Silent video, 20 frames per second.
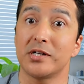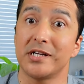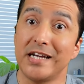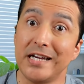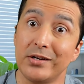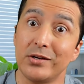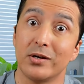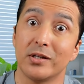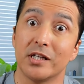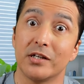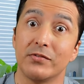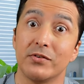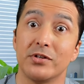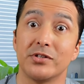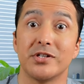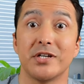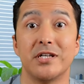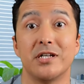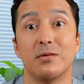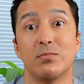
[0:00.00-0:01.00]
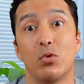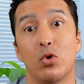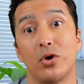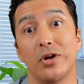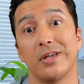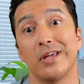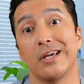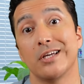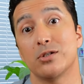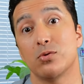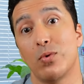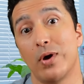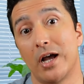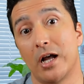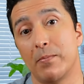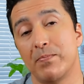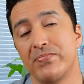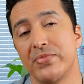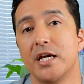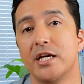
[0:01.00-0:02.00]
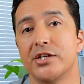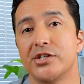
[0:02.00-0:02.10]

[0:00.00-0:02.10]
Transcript: ketone levels in the morning as well.